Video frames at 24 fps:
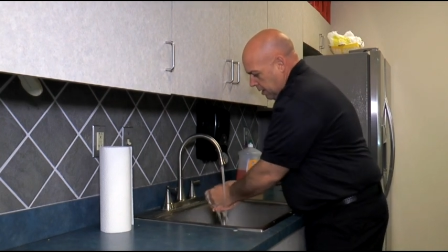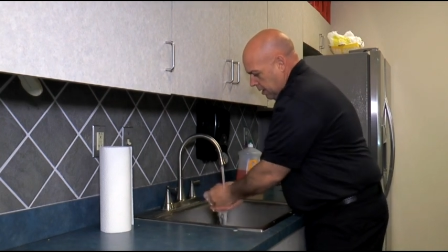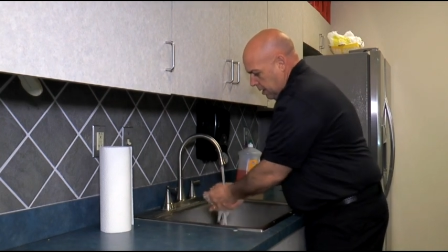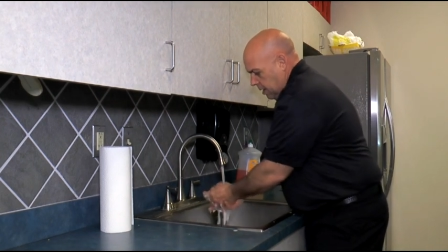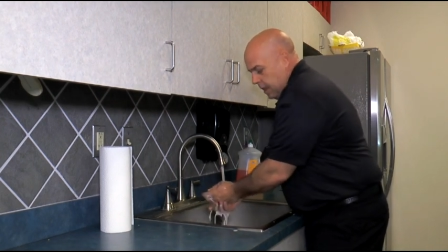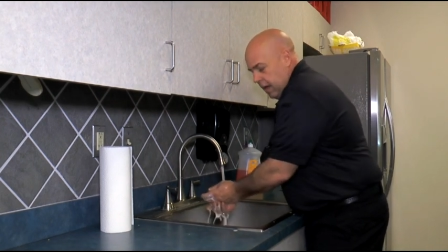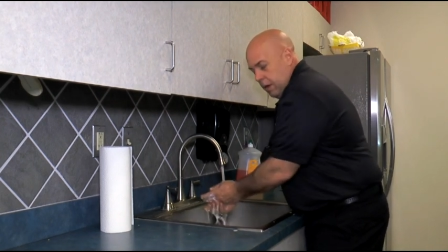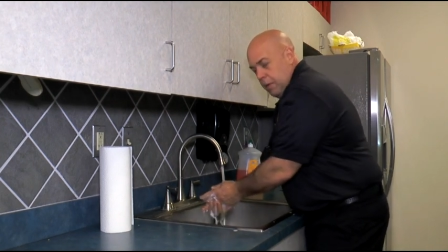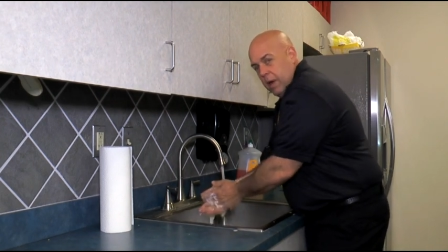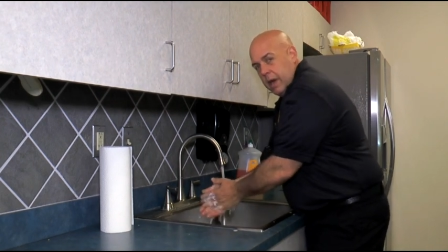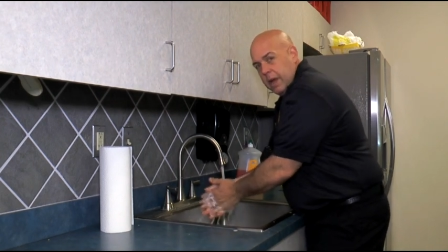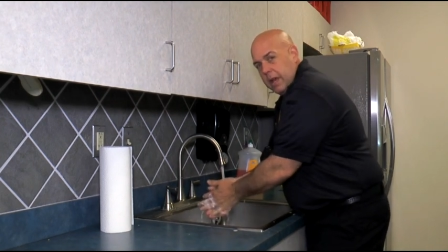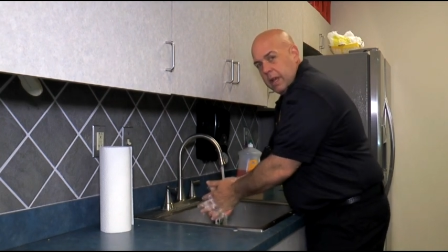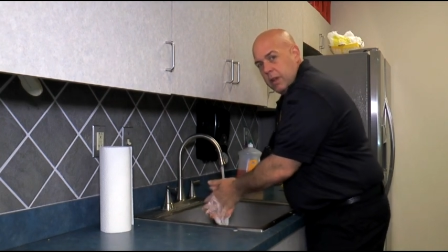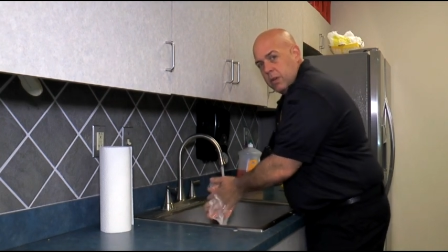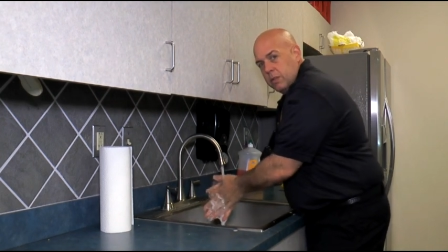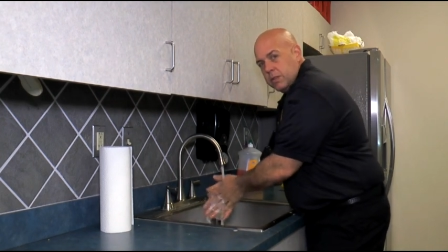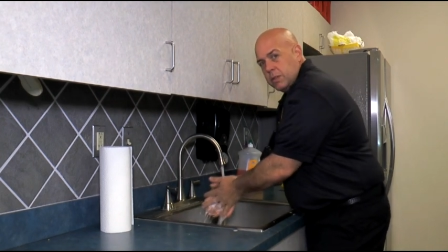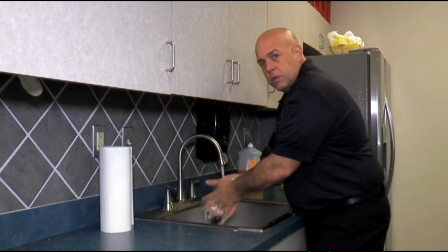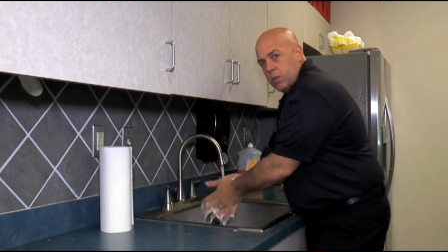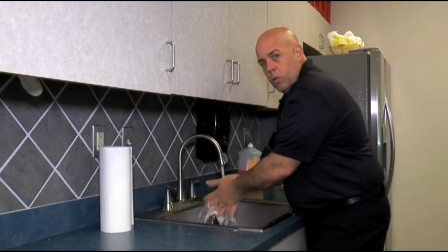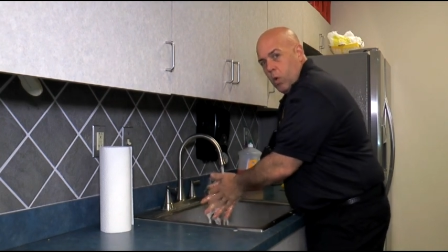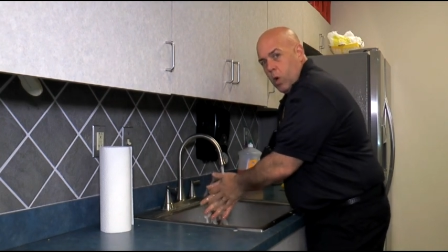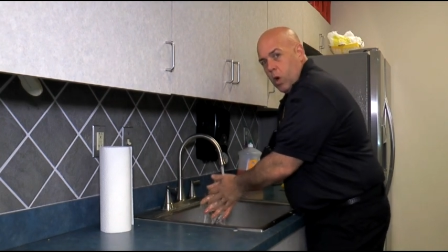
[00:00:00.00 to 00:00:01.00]
They want you
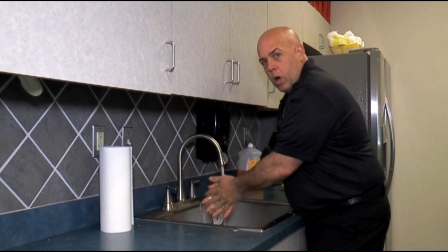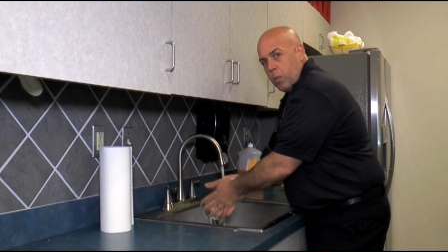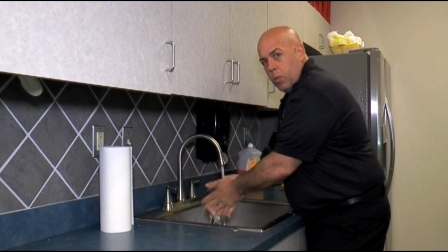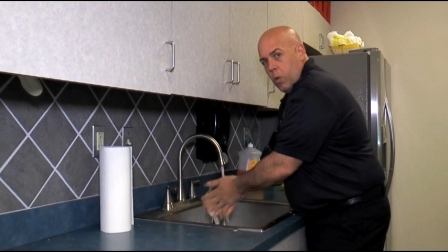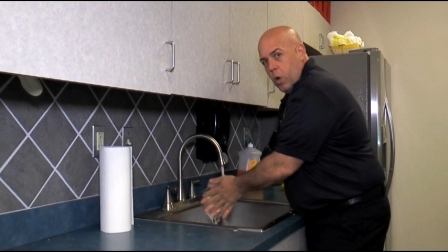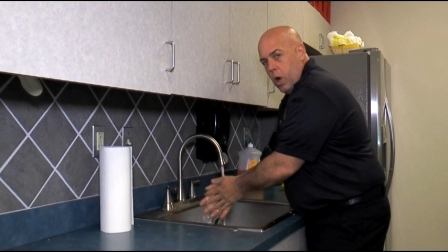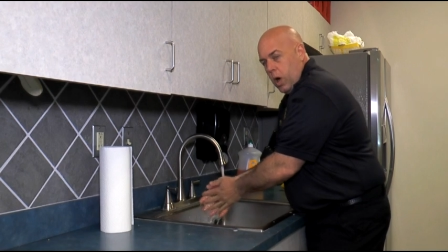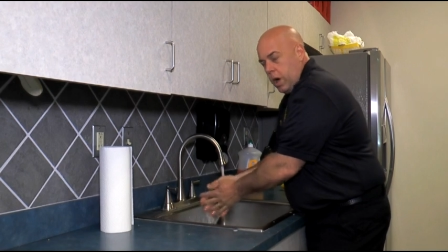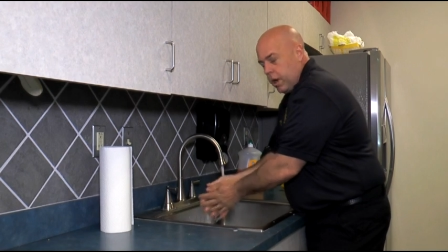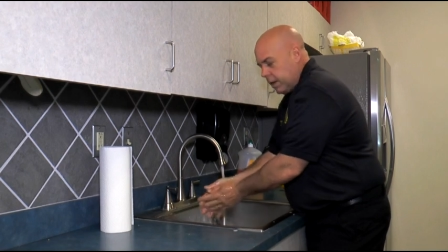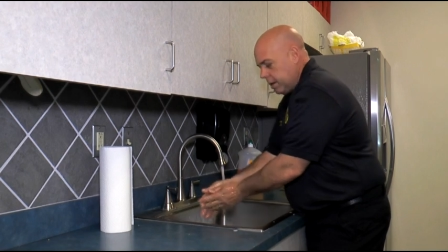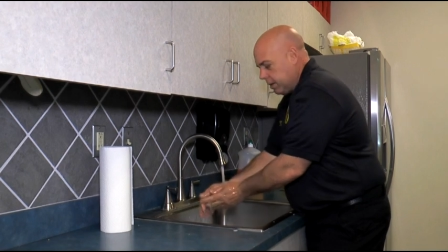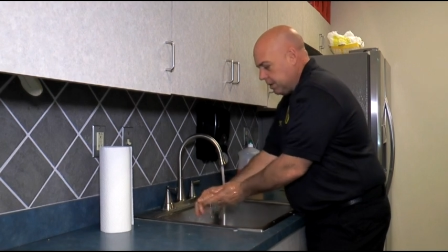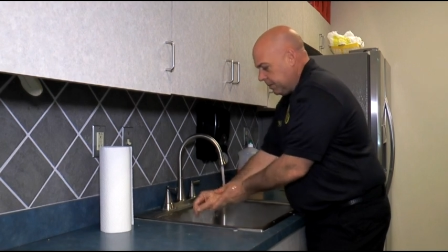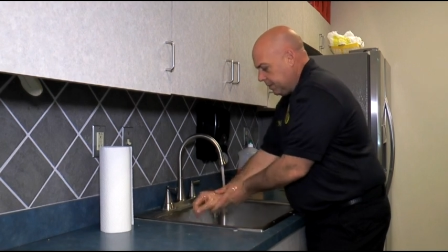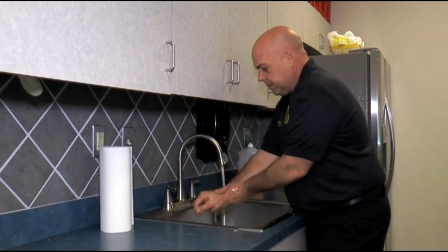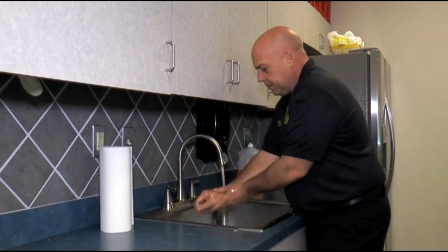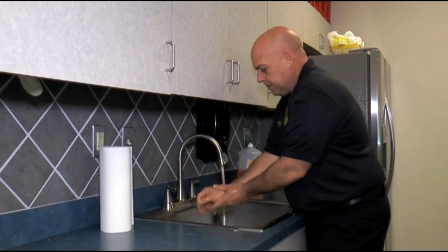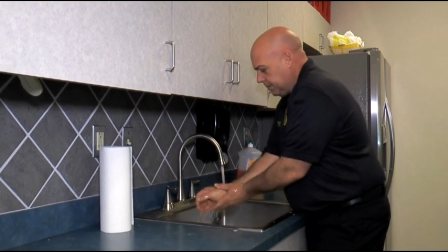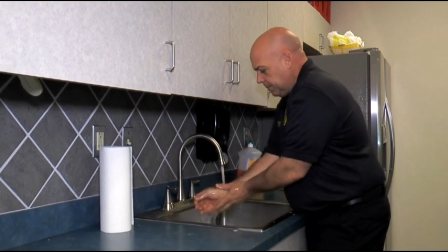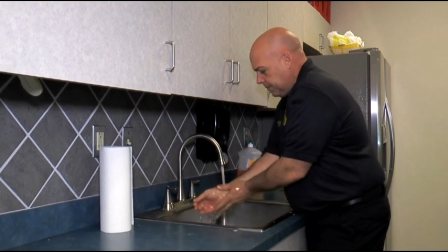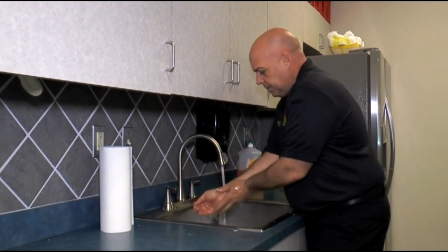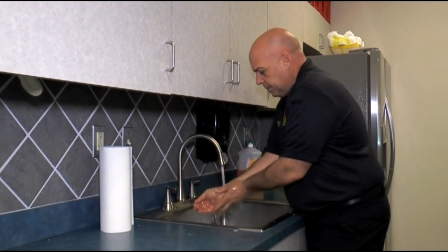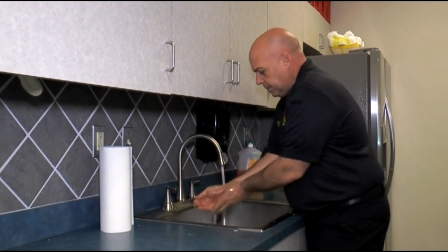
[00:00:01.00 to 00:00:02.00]
using warm water.
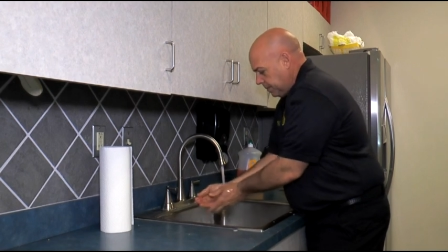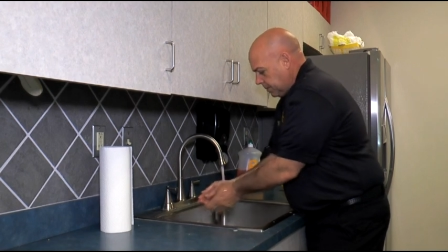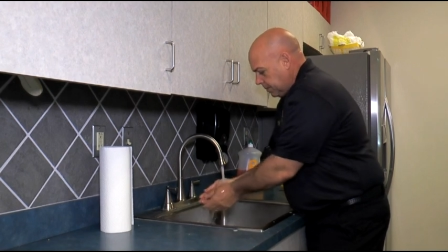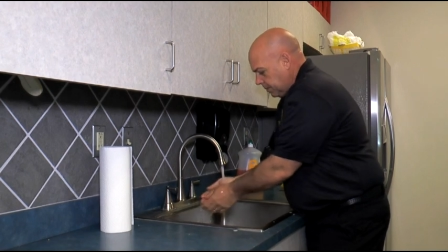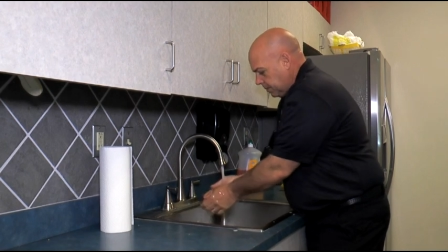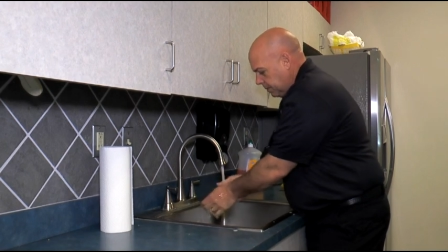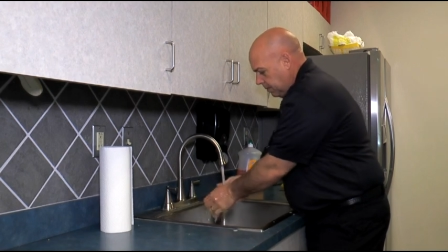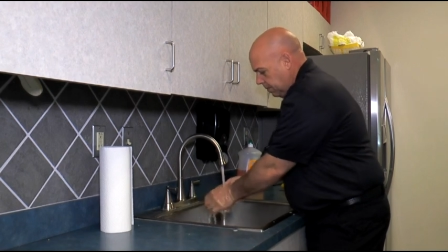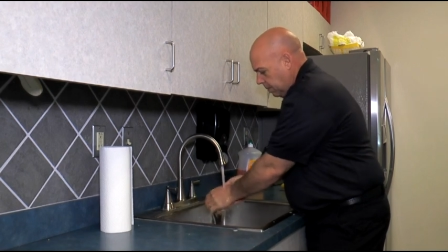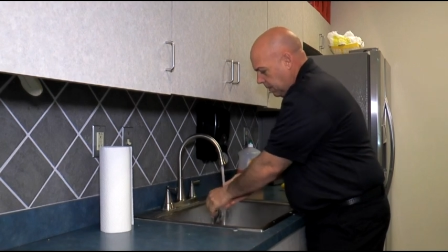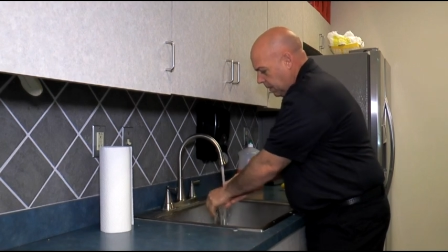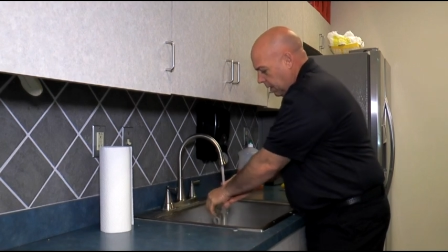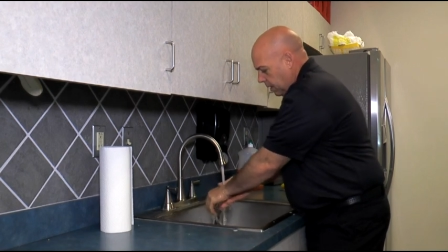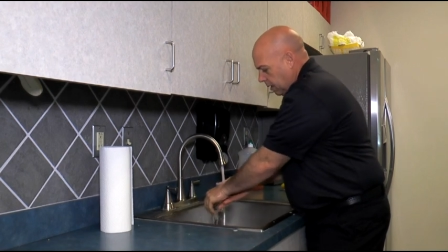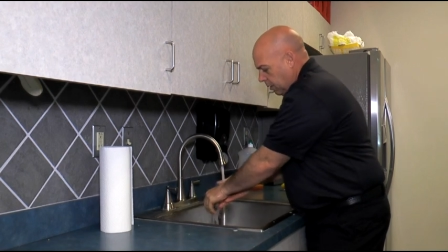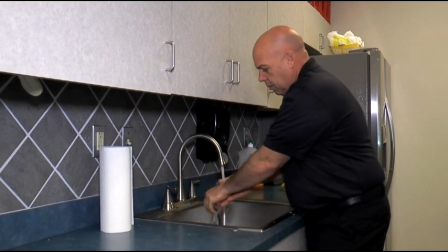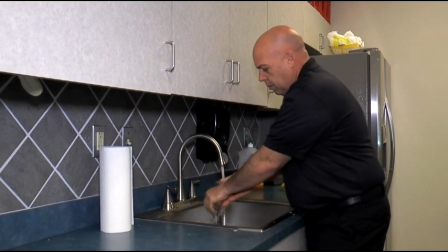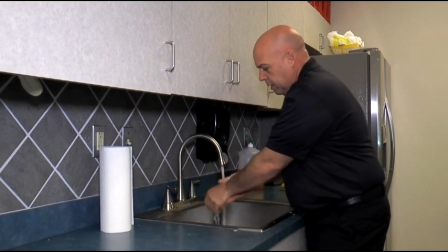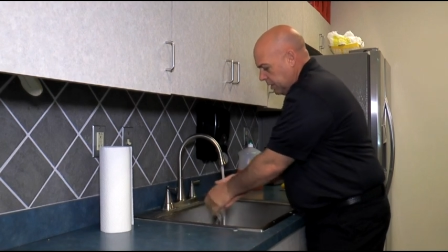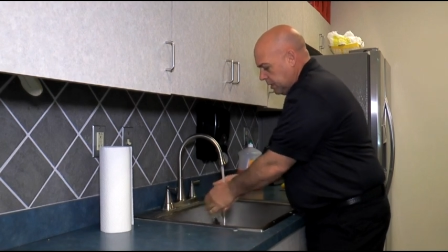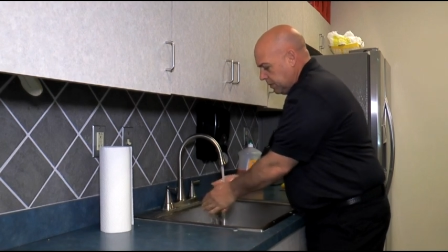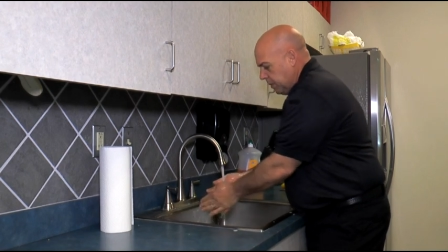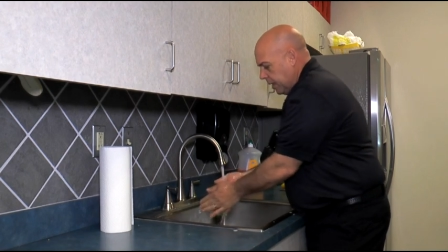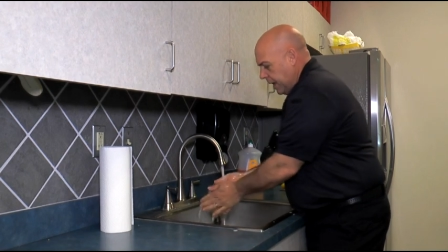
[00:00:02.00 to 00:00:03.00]

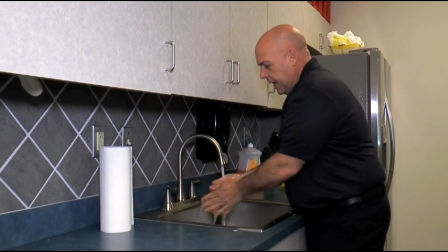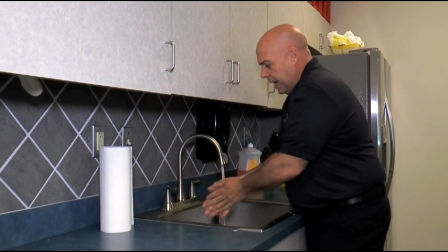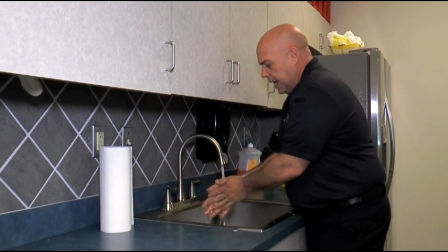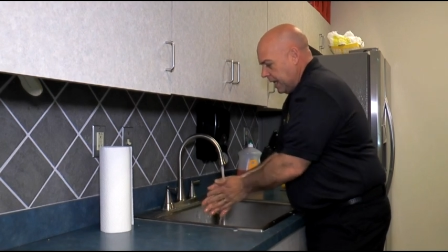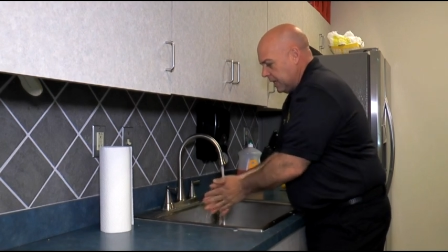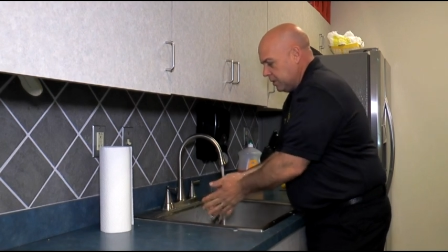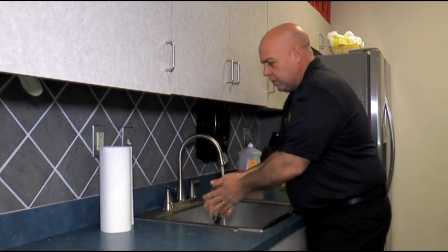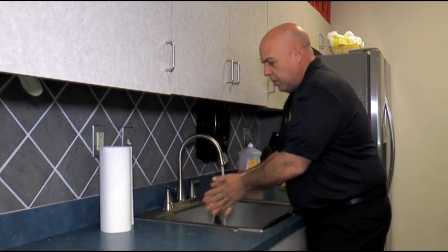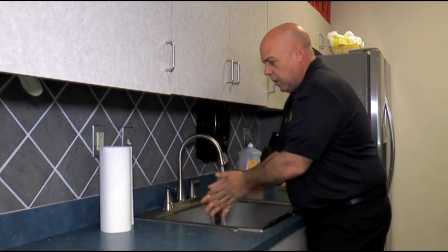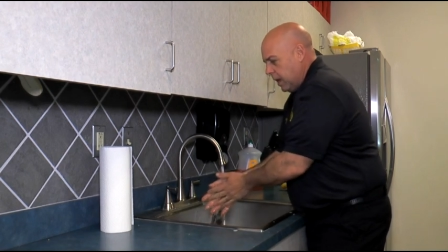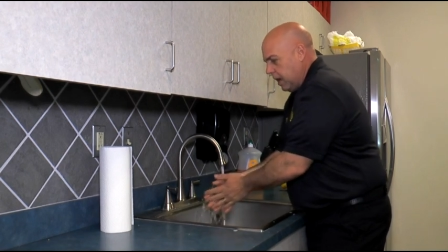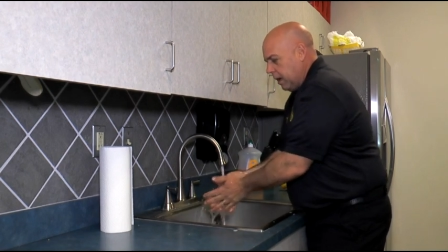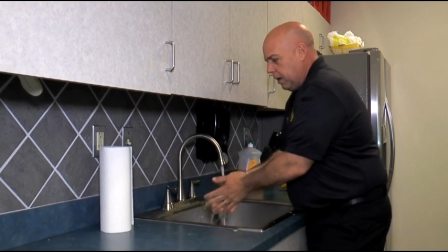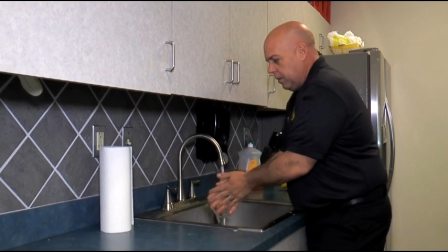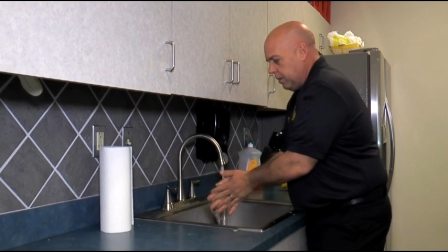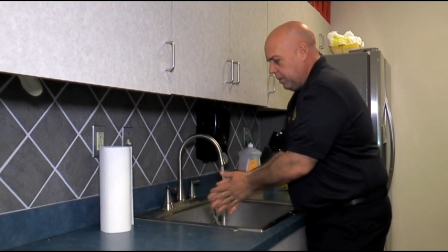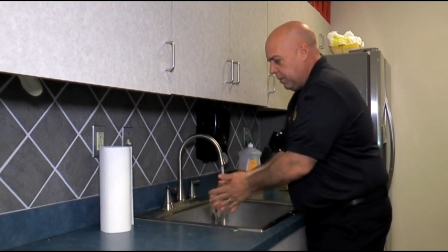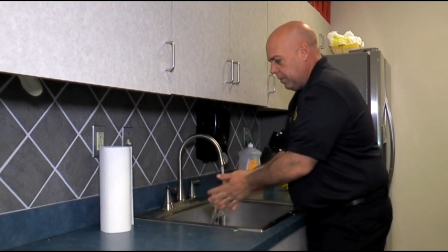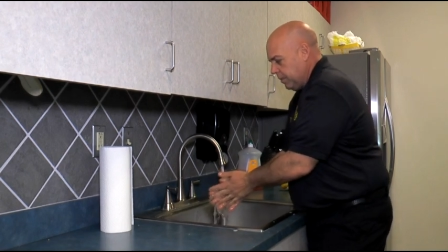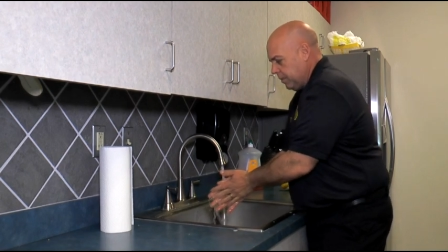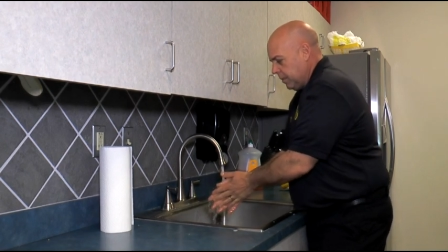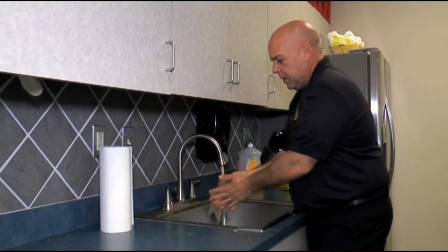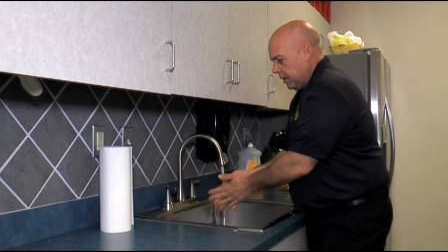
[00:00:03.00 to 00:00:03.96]
Rinse my hands well.